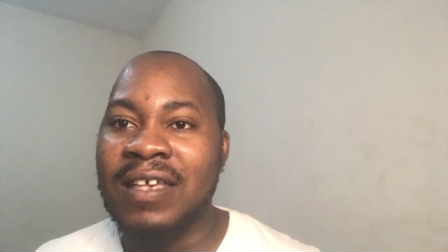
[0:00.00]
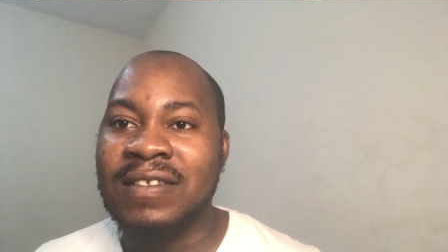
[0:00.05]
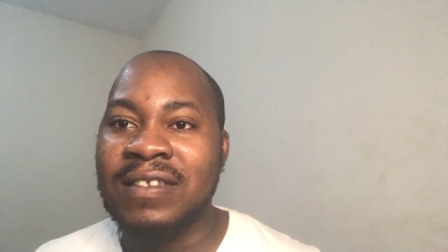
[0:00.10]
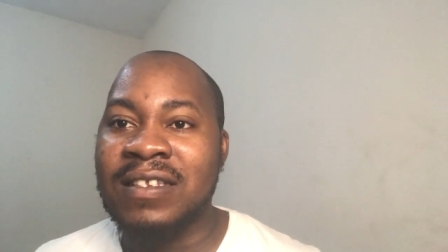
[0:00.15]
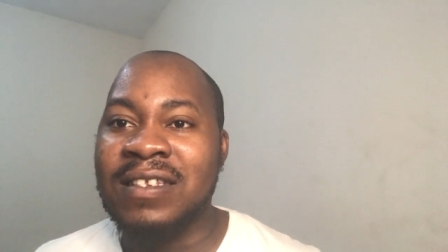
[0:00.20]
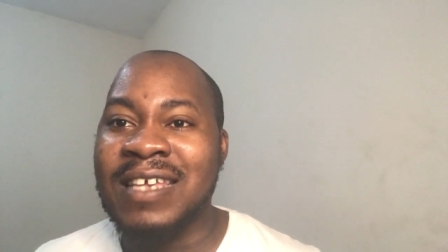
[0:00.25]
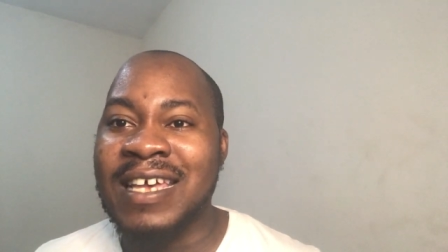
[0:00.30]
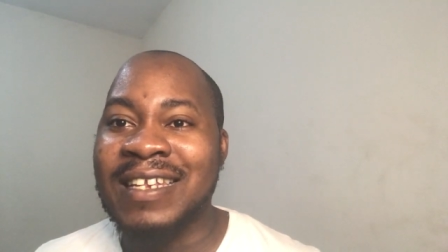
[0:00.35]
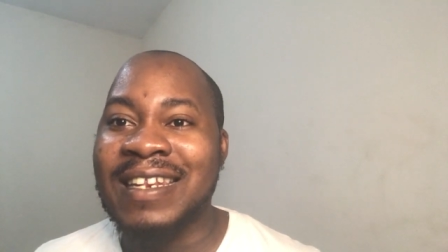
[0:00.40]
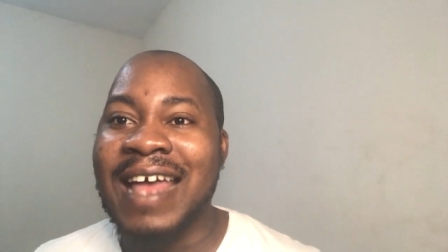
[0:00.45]

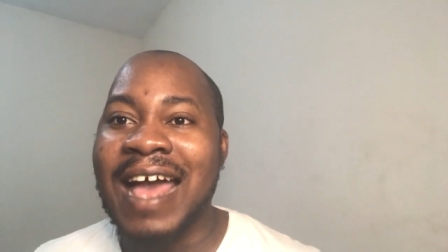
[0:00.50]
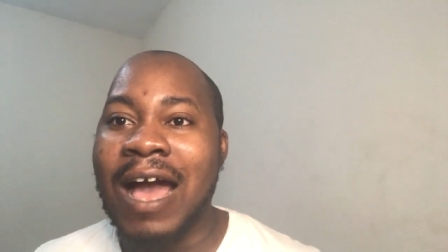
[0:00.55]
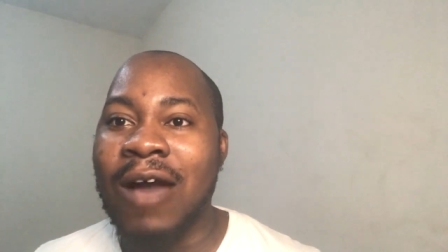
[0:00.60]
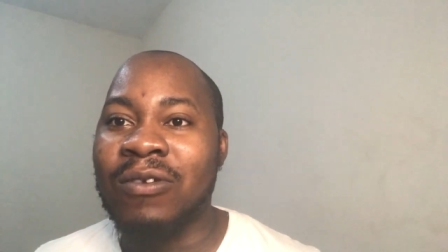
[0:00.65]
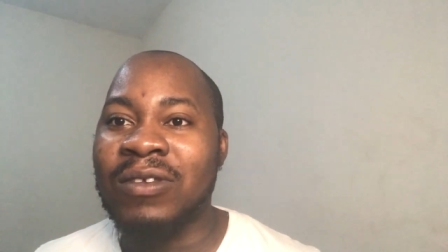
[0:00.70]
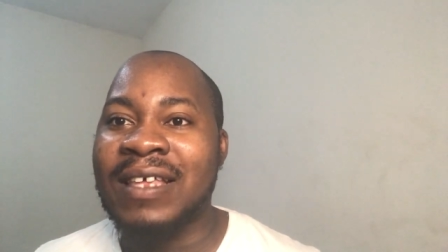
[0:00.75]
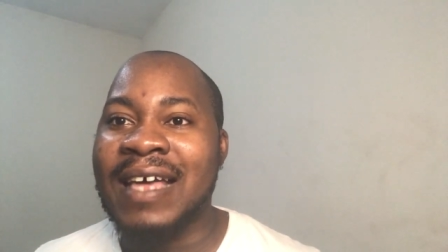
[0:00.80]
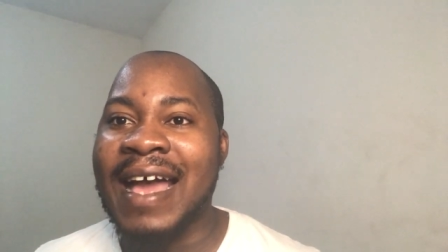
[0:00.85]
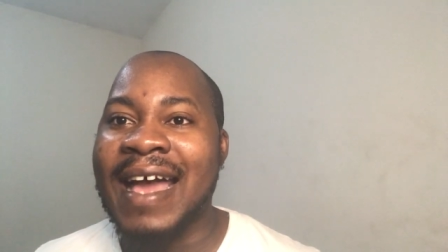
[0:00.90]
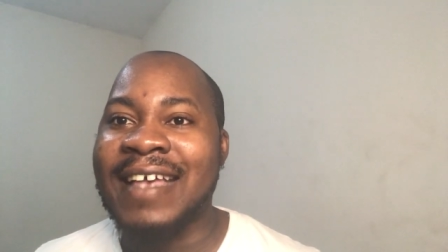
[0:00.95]
isn't yet
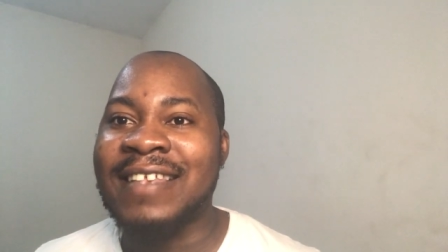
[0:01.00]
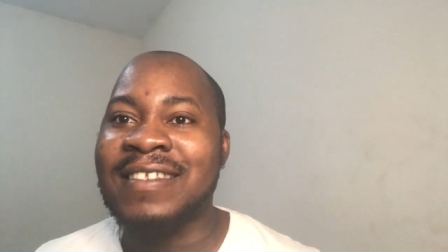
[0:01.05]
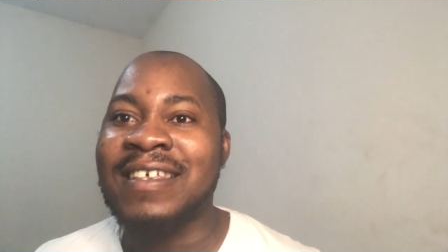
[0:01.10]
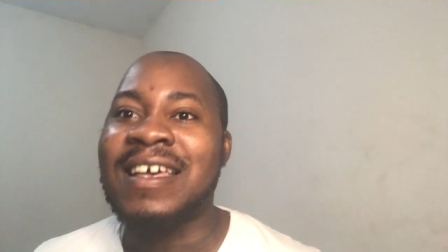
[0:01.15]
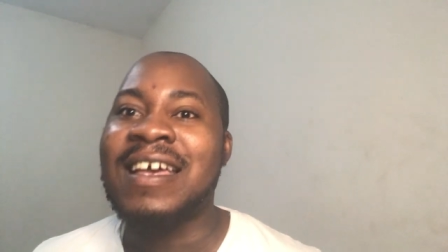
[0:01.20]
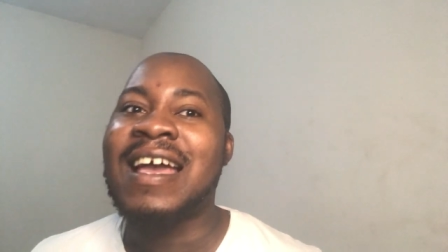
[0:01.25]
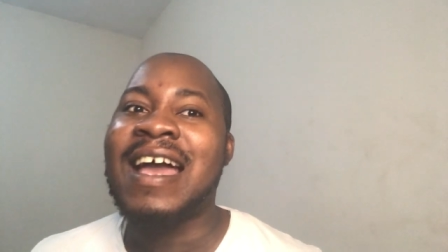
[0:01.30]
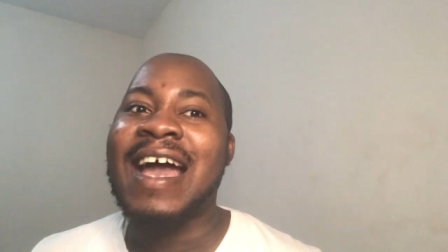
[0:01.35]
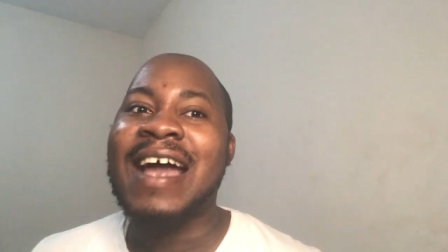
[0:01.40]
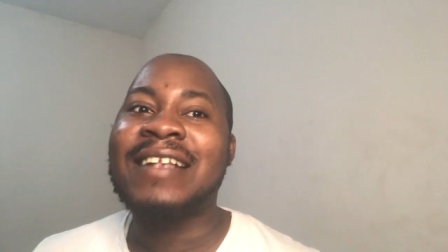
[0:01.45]
out guys
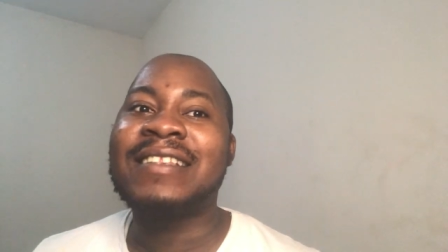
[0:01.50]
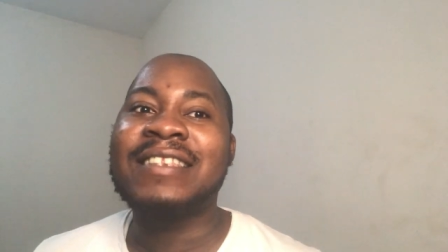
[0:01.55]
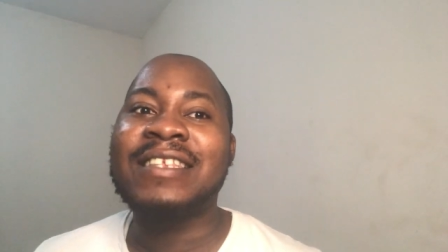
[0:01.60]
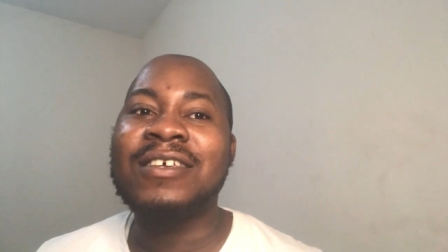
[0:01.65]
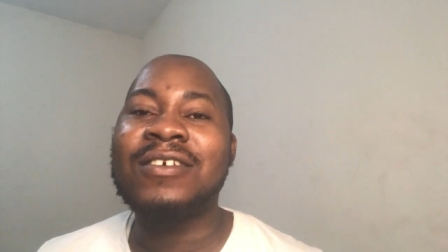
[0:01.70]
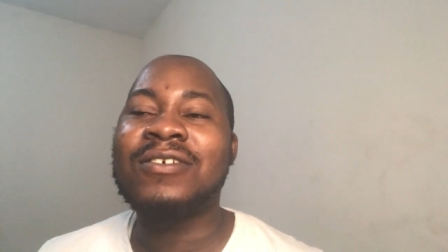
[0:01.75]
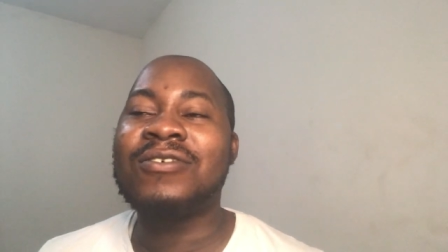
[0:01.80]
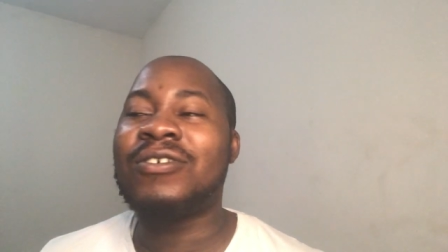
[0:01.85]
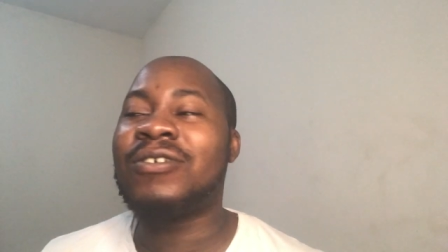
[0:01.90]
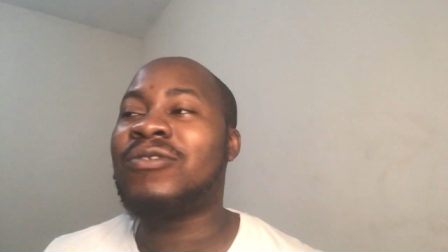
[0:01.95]
i
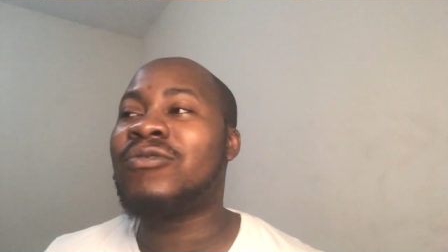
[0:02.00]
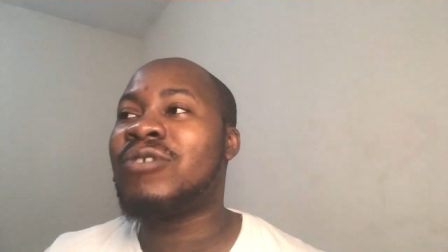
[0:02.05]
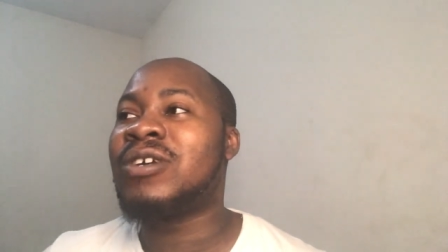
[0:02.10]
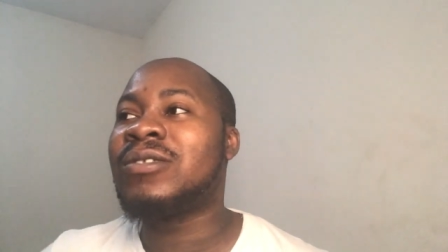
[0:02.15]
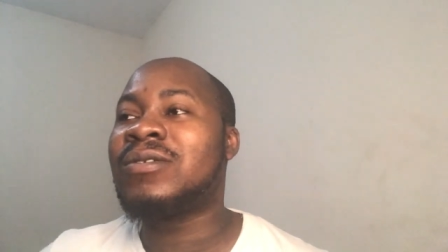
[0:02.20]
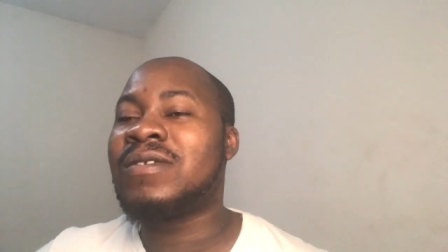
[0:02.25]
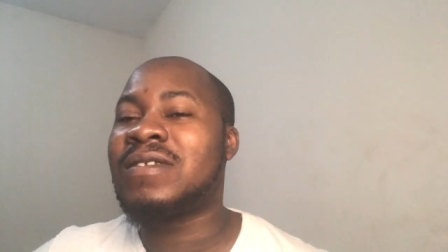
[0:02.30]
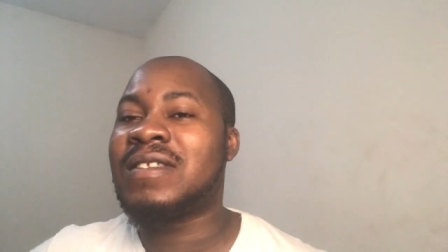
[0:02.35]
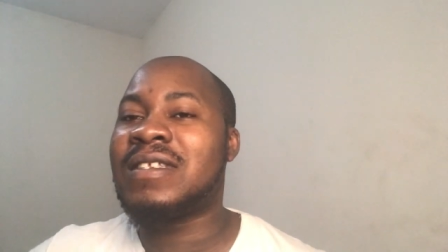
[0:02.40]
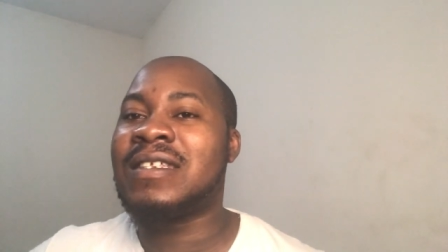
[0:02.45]
think you're
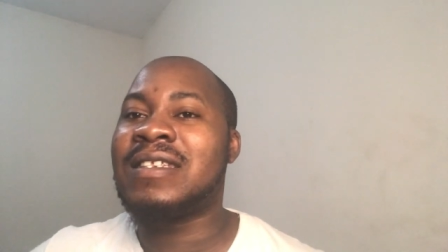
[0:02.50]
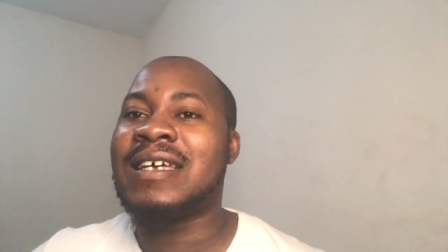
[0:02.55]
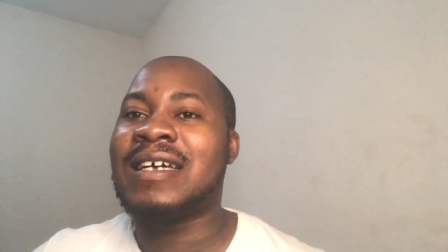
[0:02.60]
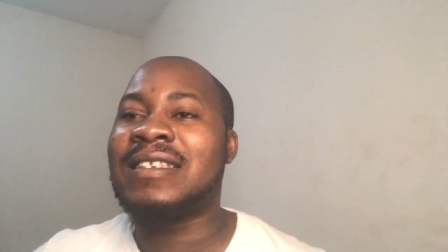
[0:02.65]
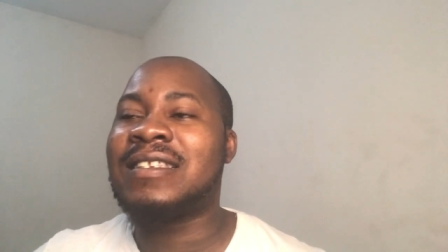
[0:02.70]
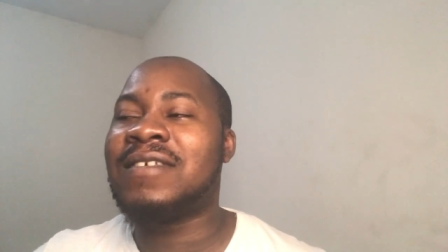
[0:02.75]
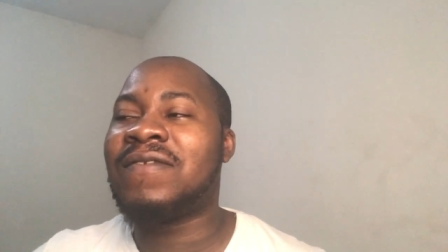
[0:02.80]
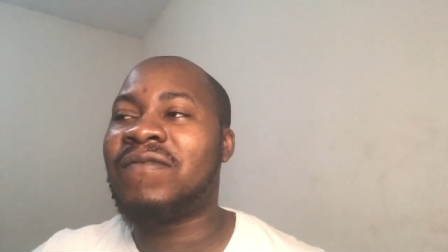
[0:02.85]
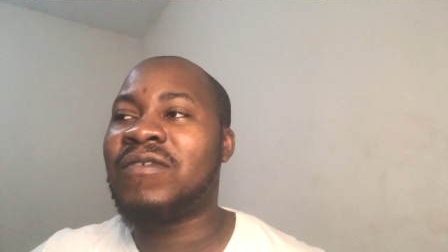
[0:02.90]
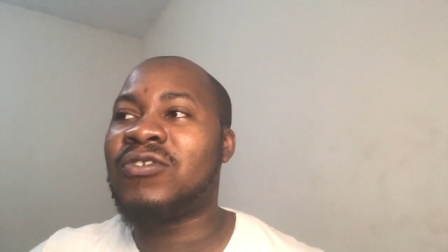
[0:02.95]
going to see
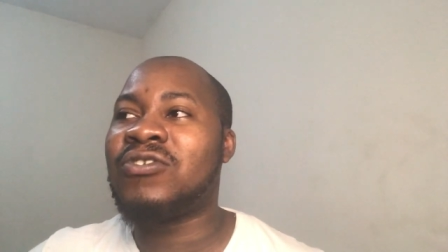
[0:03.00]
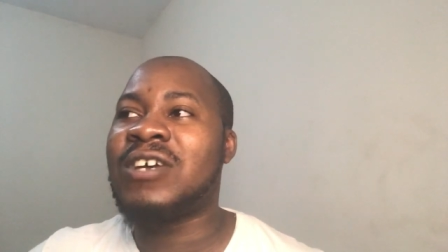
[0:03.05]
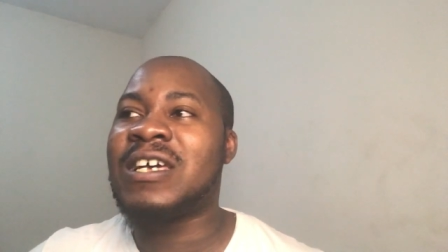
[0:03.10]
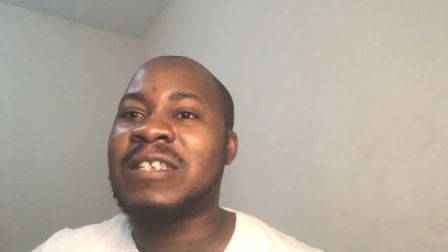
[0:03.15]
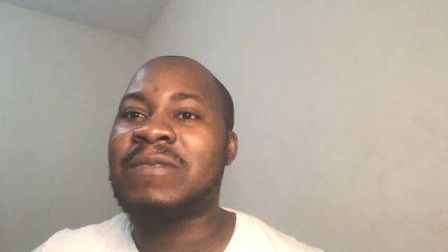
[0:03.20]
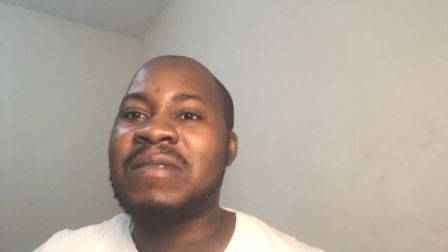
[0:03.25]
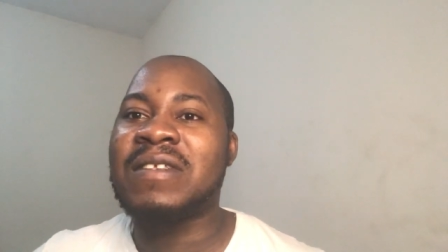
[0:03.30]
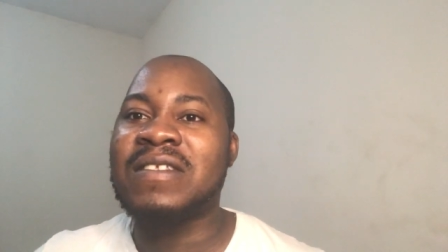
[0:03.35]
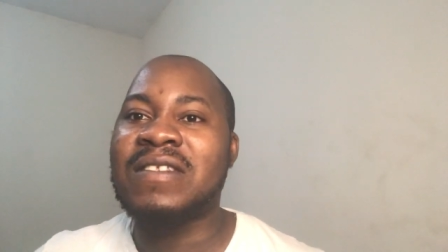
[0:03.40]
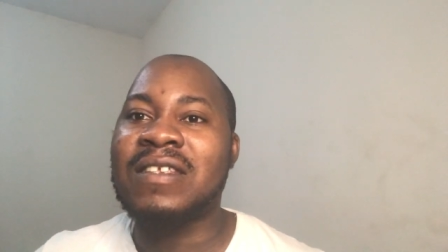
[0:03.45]
that the video
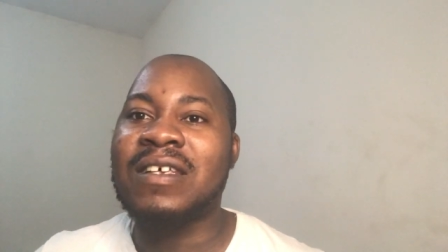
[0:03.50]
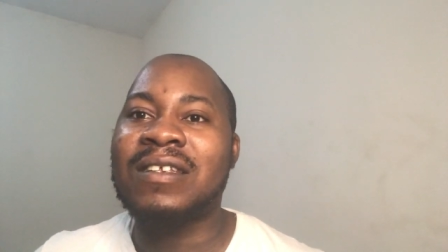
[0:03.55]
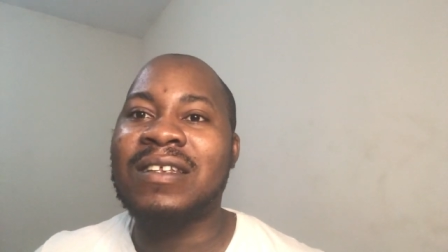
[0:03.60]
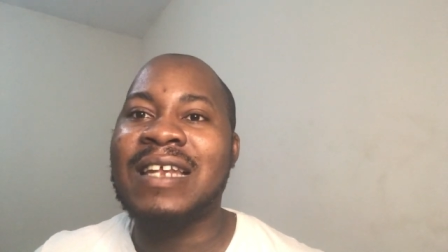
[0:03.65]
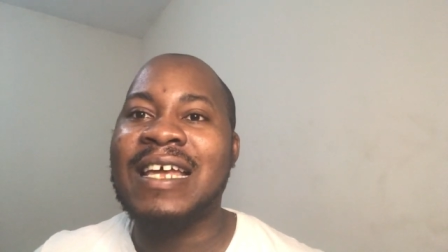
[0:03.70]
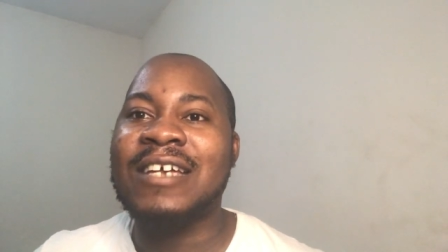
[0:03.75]
has been set